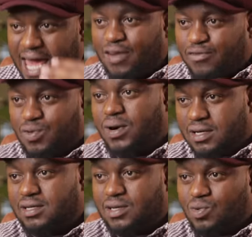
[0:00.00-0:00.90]

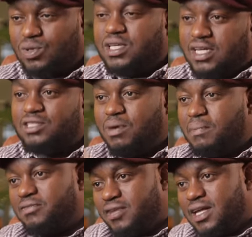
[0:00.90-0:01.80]
everyone was raised by
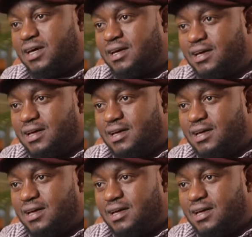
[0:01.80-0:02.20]
my father.